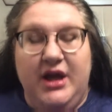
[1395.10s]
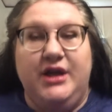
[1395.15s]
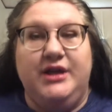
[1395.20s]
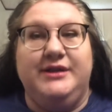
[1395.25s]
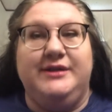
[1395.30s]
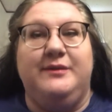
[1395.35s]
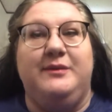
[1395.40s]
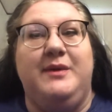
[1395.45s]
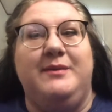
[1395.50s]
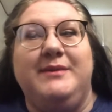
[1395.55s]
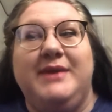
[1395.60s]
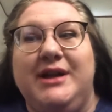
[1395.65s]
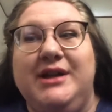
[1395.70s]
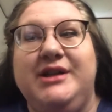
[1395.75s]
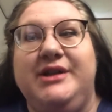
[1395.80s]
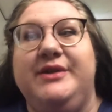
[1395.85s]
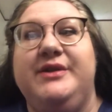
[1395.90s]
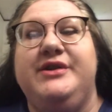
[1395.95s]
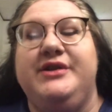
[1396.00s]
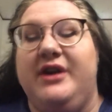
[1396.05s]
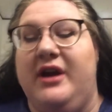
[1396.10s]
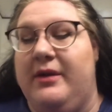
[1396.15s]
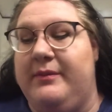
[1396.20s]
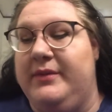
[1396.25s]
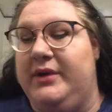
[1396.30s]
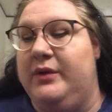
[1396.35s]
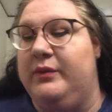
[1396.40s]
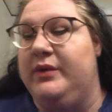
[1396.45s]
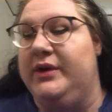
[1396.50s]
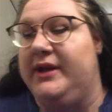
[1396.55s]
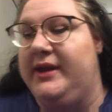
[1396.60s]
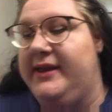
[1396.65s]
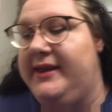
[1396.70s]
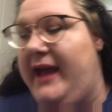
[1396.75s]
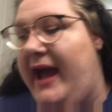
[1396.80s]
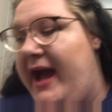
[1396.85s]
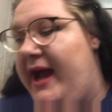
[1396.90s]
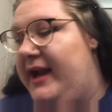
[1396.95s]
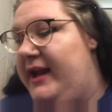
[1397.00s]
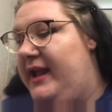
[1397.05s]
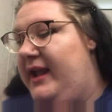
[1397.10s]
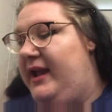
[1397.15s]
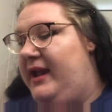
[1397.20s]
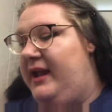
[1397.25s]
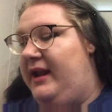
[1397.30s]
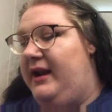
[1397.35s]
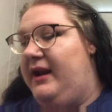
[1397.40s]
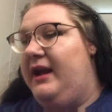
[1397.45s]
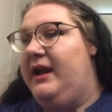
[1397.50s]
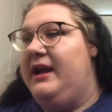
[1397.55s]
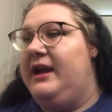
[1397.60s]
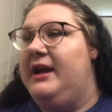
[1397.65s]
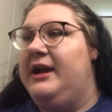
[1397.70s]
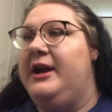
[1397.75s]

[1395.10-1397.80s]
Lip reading: so I'm not too sure how I'm gonna work that in.